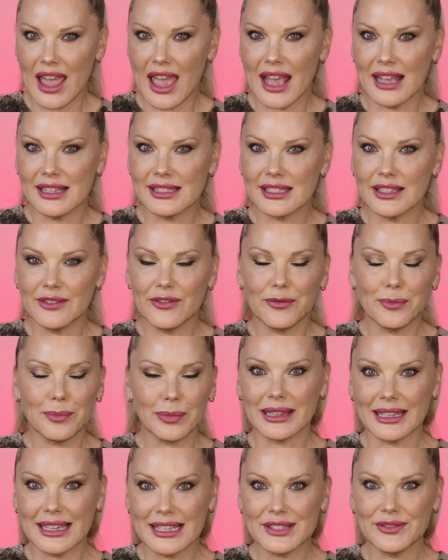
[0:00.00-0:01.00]
answered,
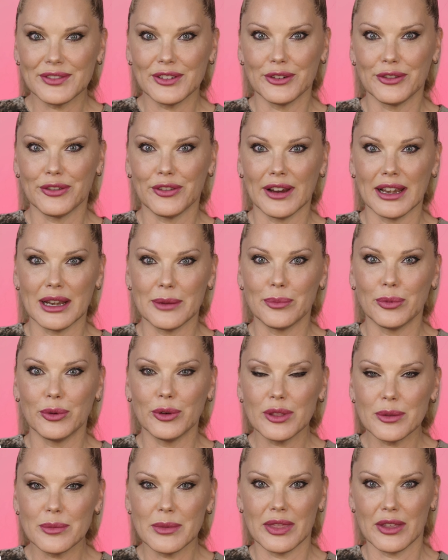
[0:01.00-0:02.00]
please feel free to
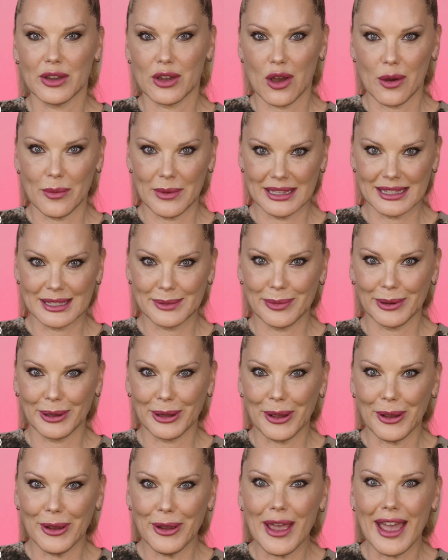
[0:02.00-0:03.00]
put them in the comments
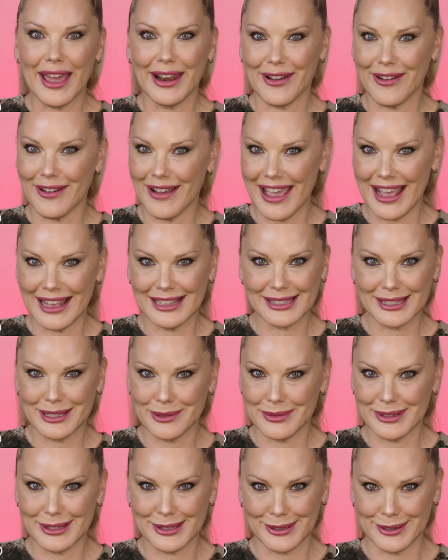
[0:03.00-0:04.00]
below and I'll answer
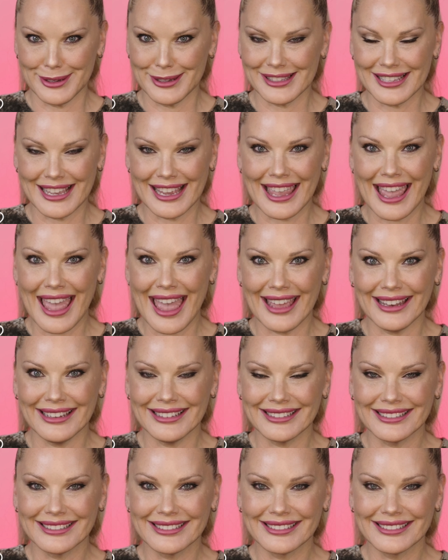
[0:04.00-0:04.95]
them as soon as I can.